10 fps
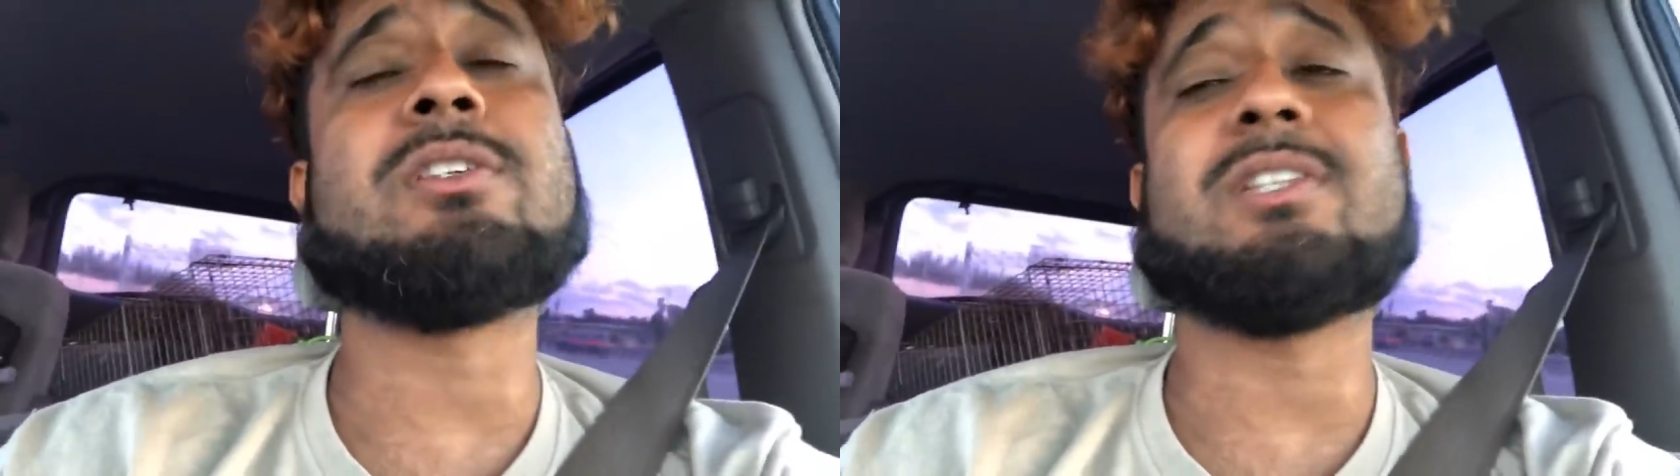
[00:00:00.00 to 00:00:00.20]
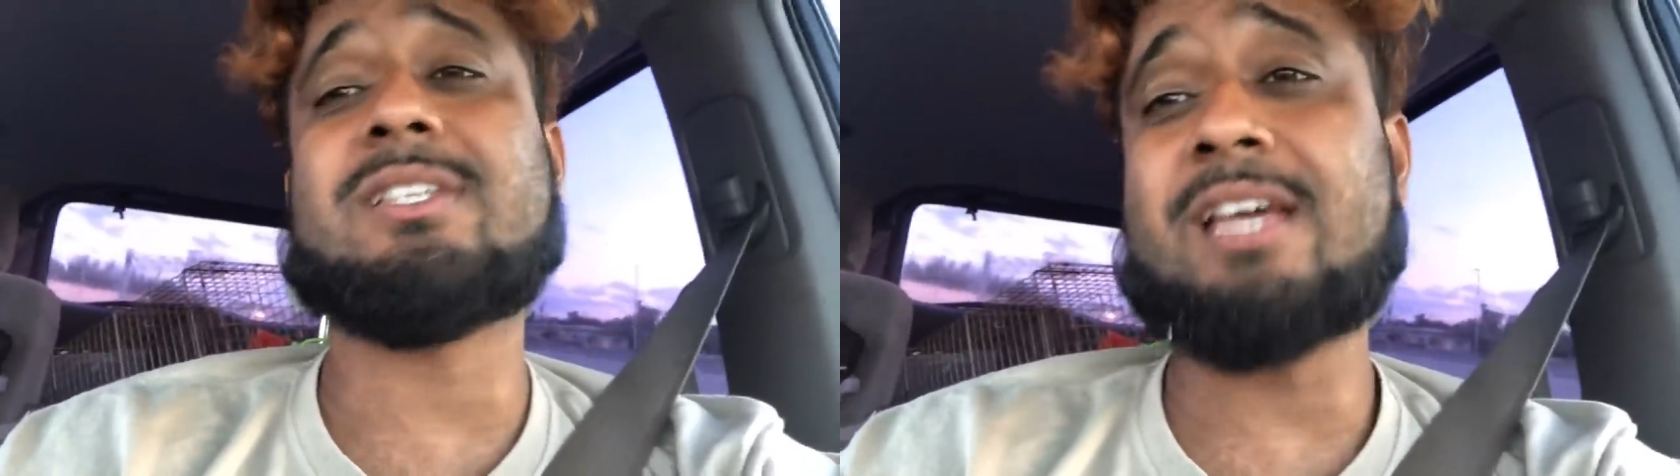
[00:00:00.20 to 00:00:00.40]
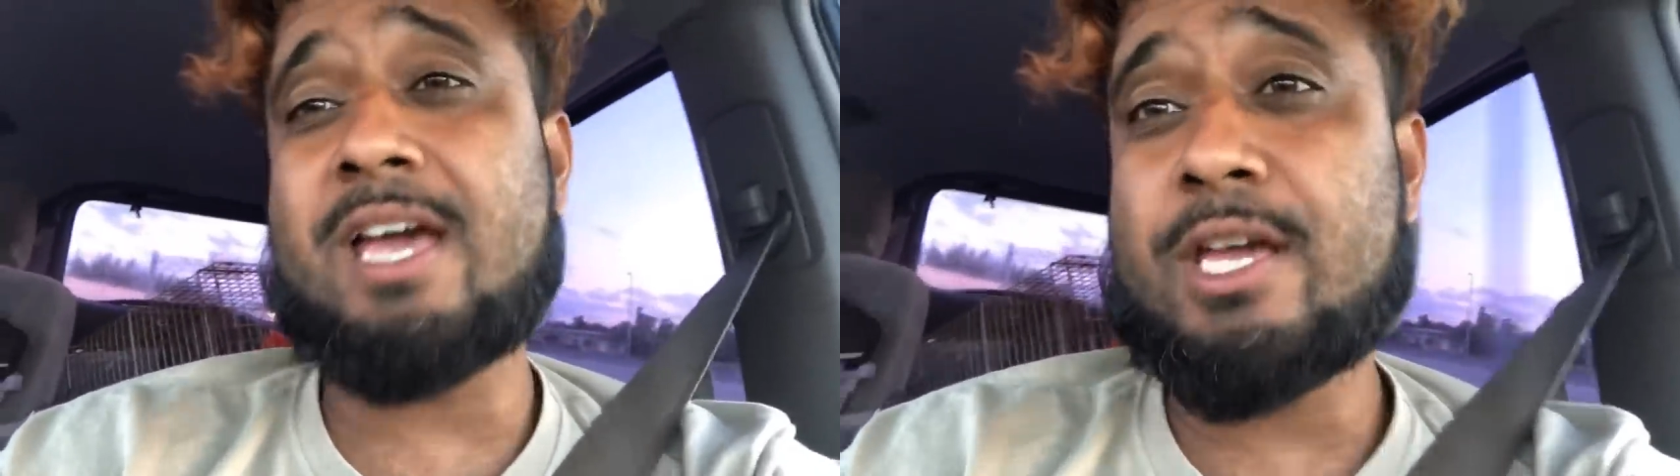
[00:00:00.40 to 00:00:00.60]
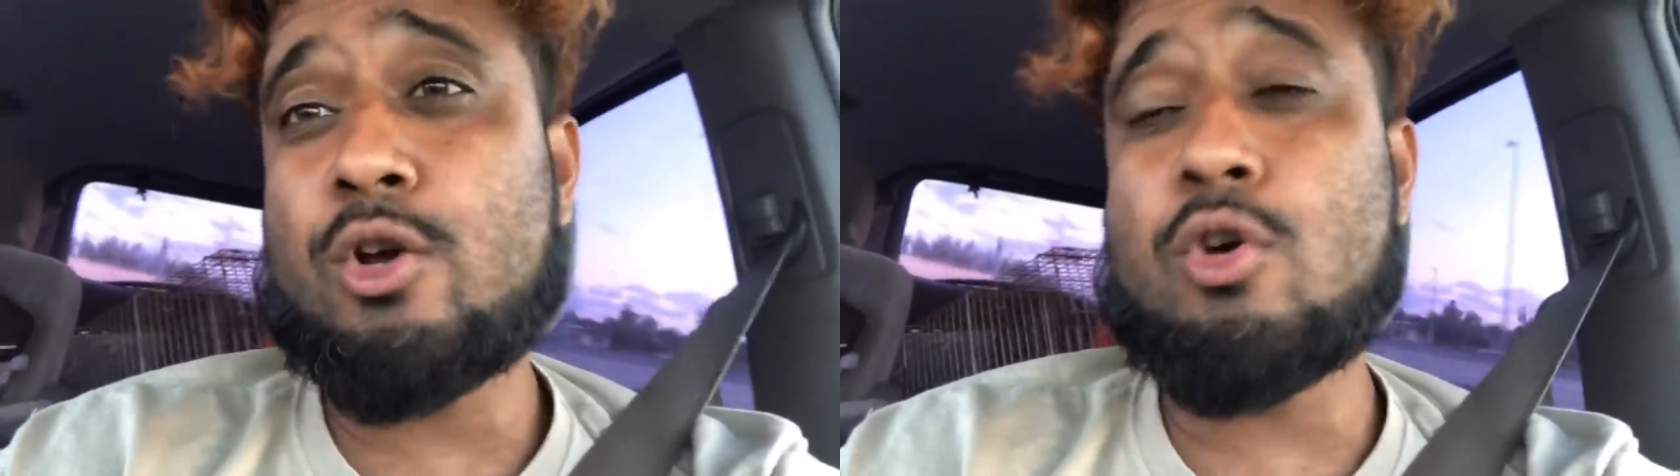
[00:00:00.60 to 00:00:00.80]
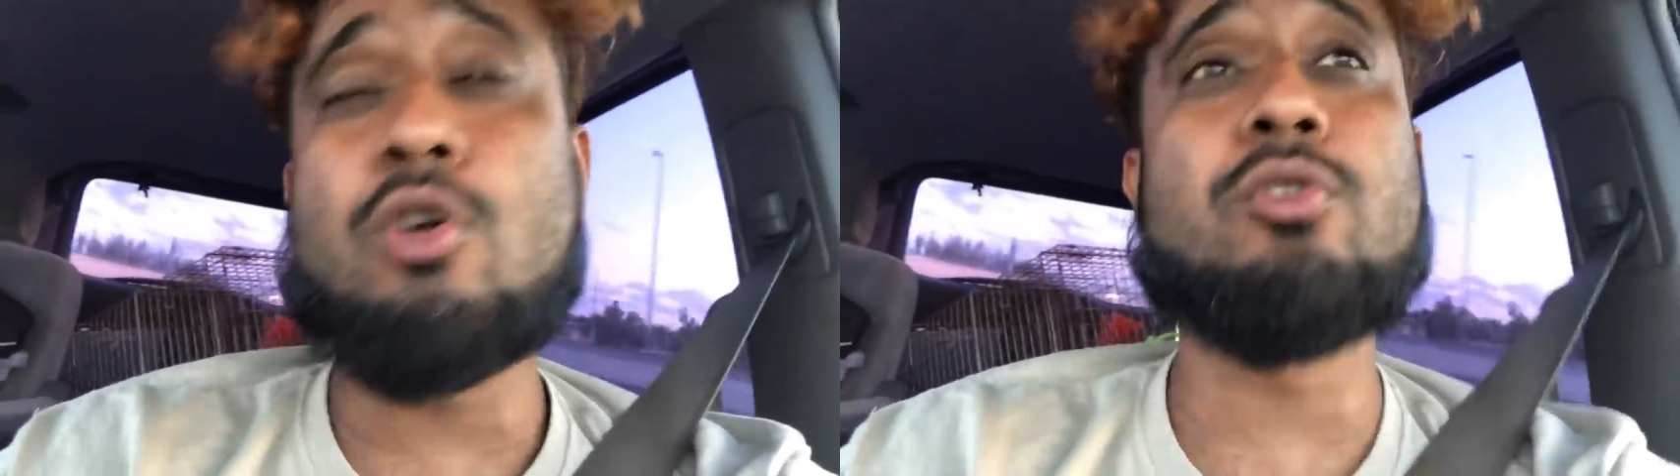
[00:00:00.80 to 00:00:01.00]
the
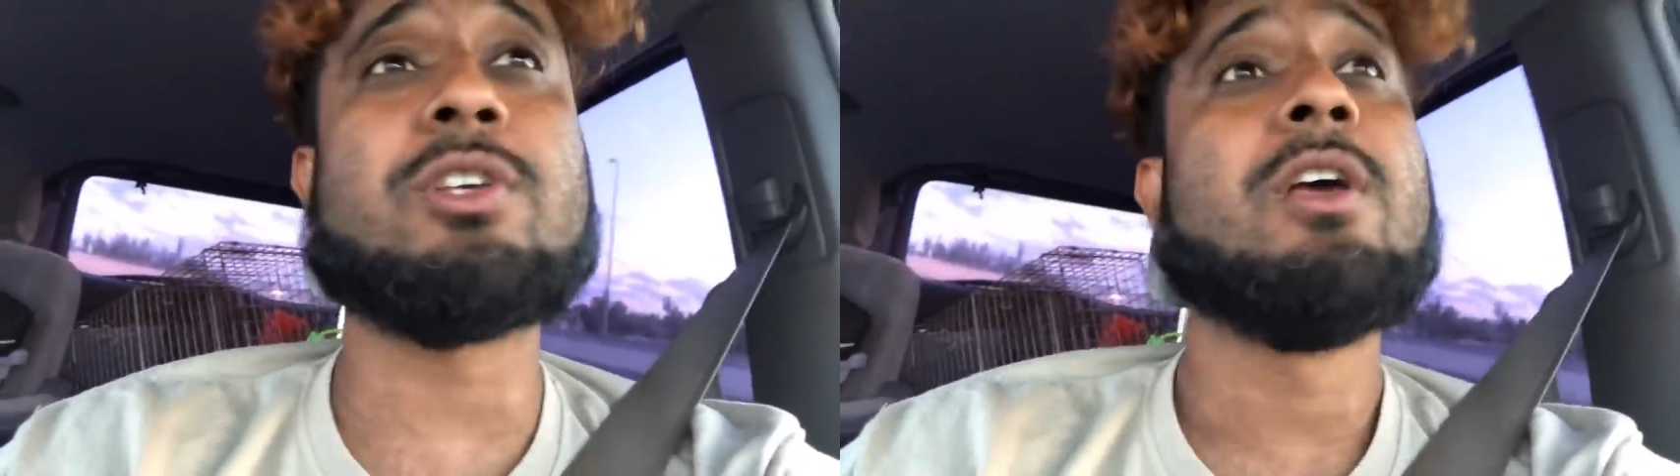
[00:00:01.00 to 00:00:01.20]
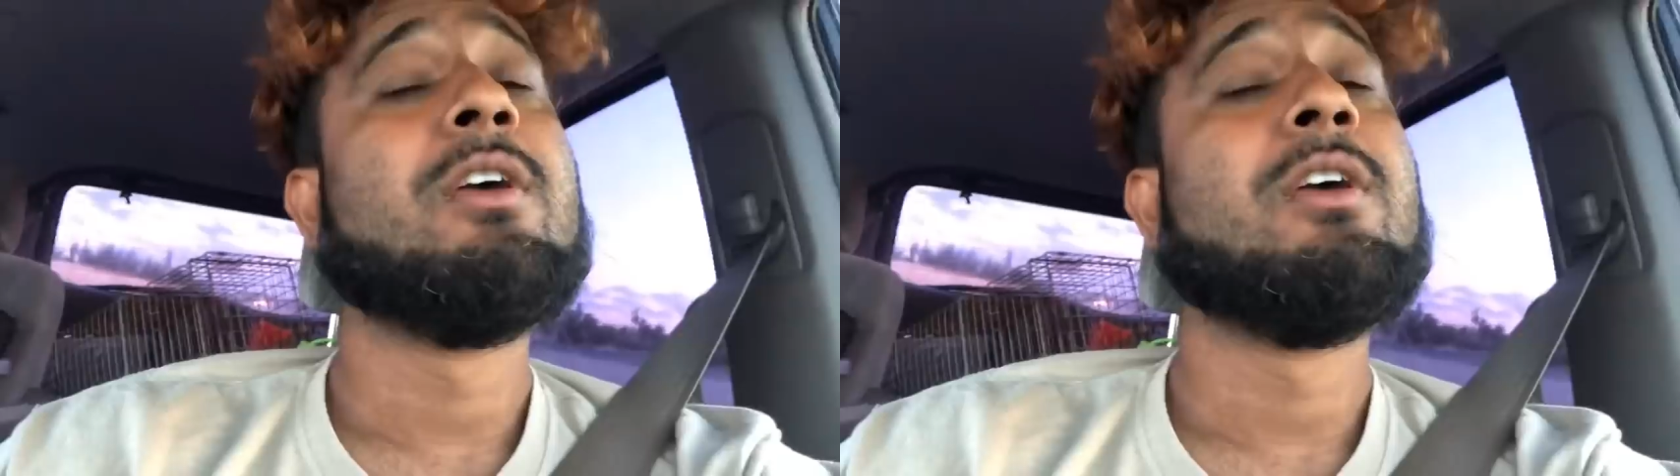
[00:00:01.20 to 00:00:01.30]
tegus.